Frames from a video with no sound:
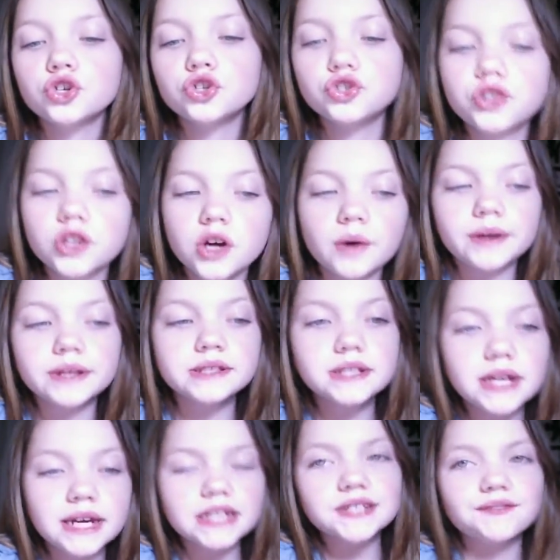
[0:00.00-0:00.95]
So in
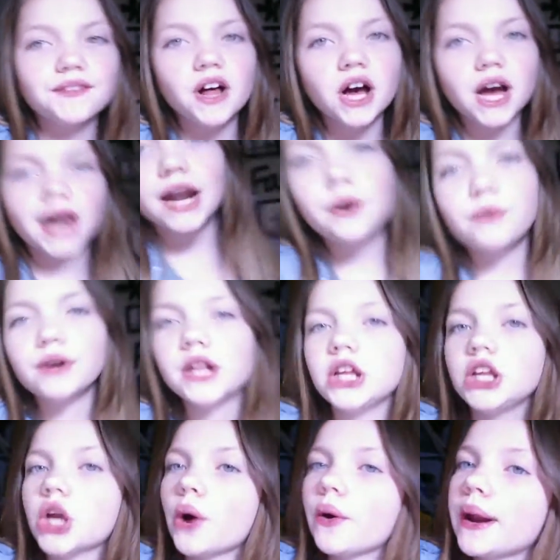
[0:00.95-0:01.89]
today's vlog, I don't
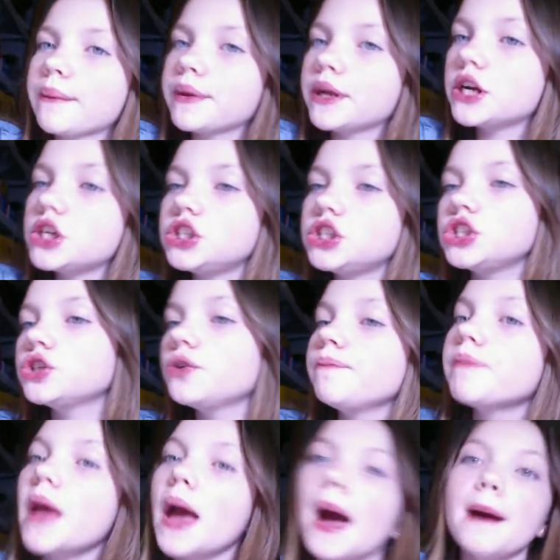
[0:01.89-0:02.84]
really know what I'm going to
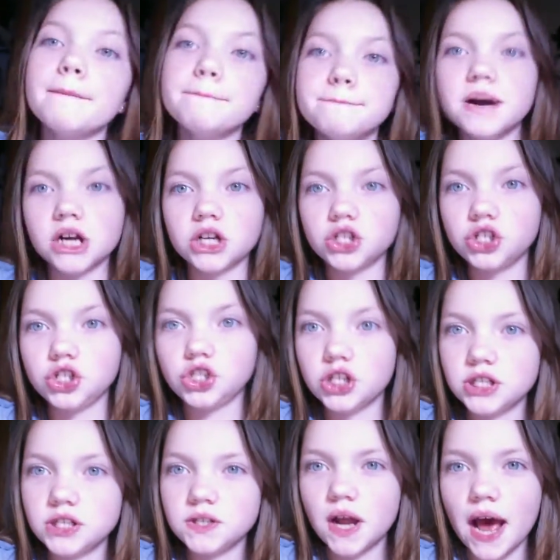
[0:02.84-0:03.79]
do, but
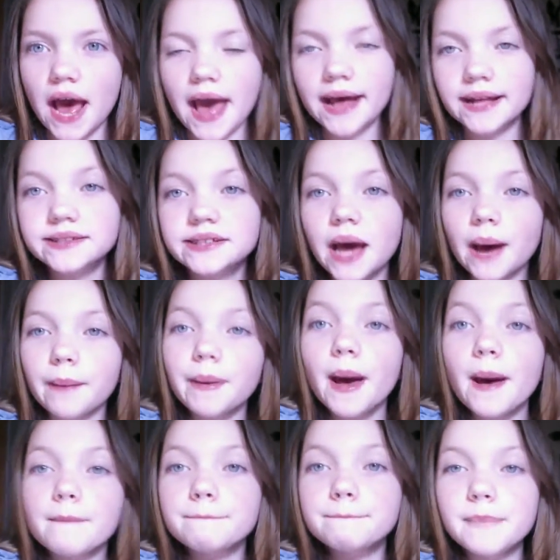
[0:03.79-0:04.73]
just a heads up,
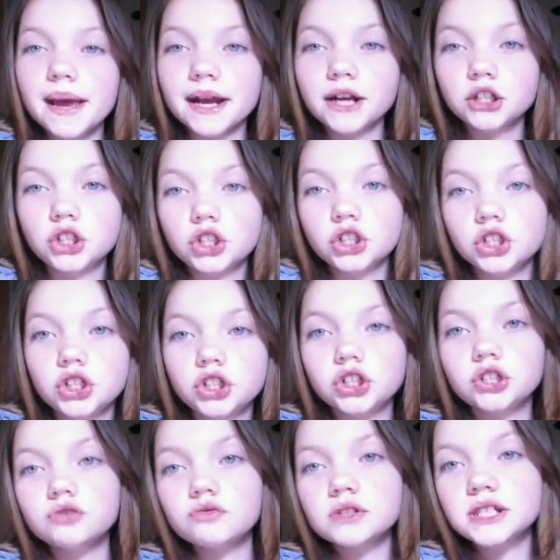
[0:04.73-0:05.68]
make sure
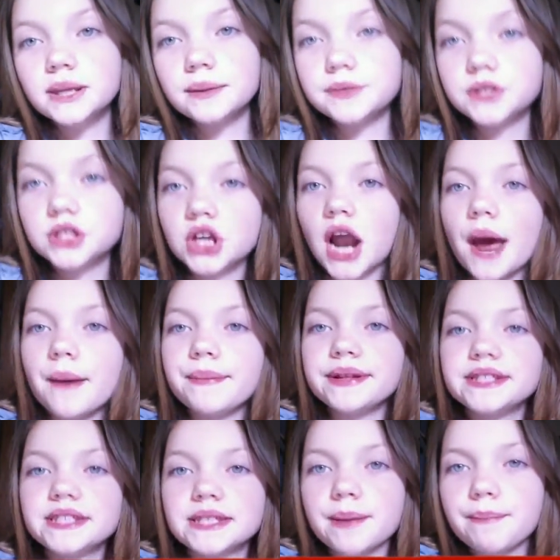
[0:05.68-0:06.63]
to subscribe.
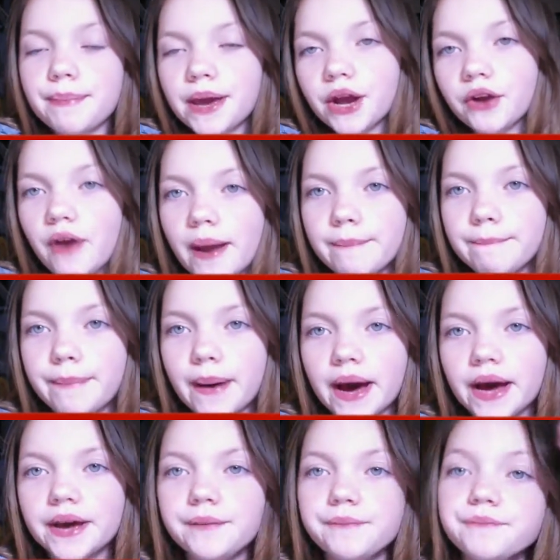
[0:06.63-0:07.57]
It's the big red
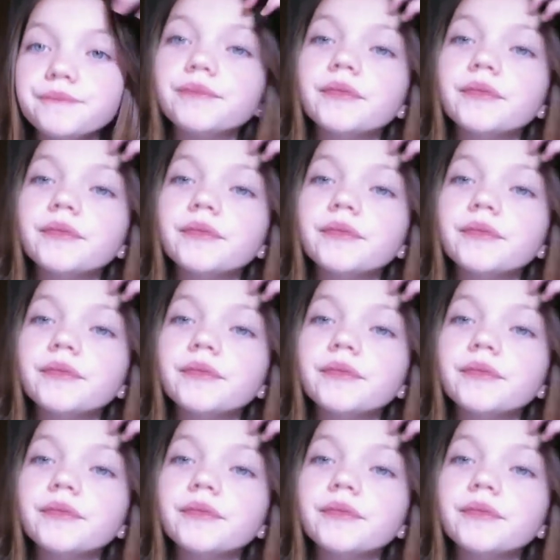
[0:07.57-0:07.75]
button.